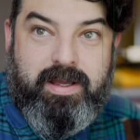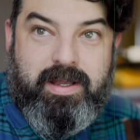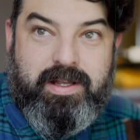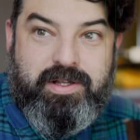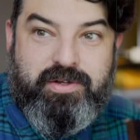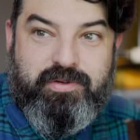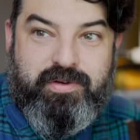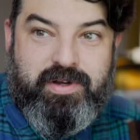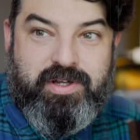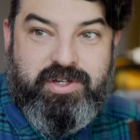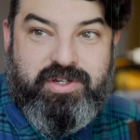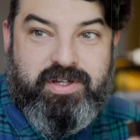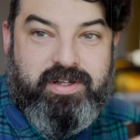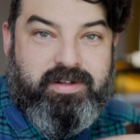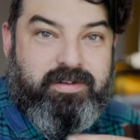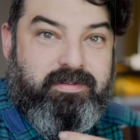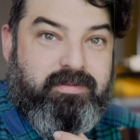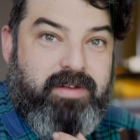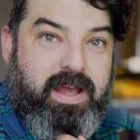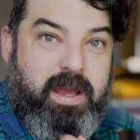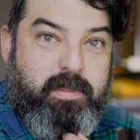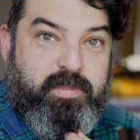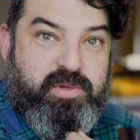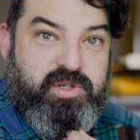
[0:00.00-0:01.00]
iteration,
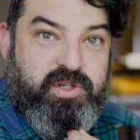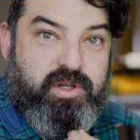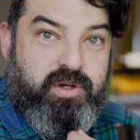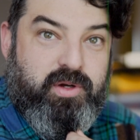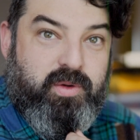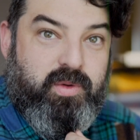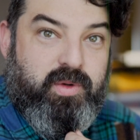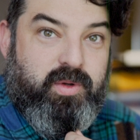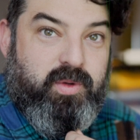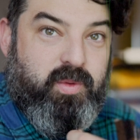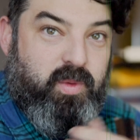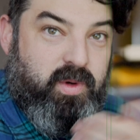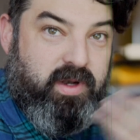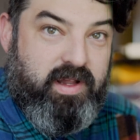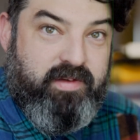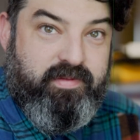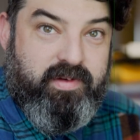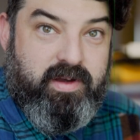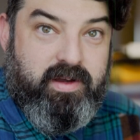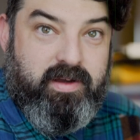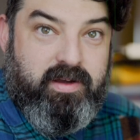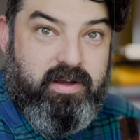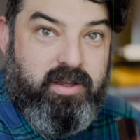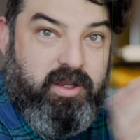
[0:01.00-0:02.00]
episode,
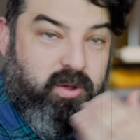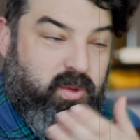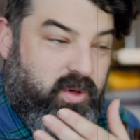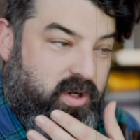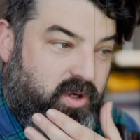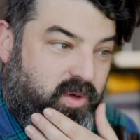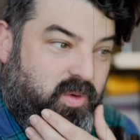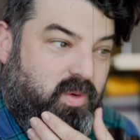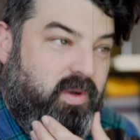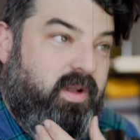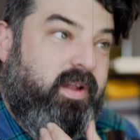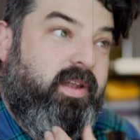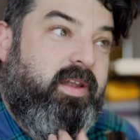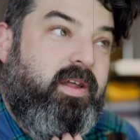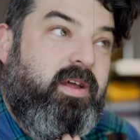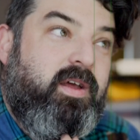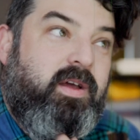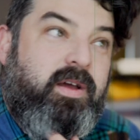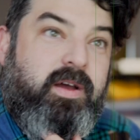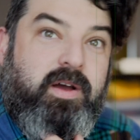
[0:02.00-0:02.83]
whatever you want to call it,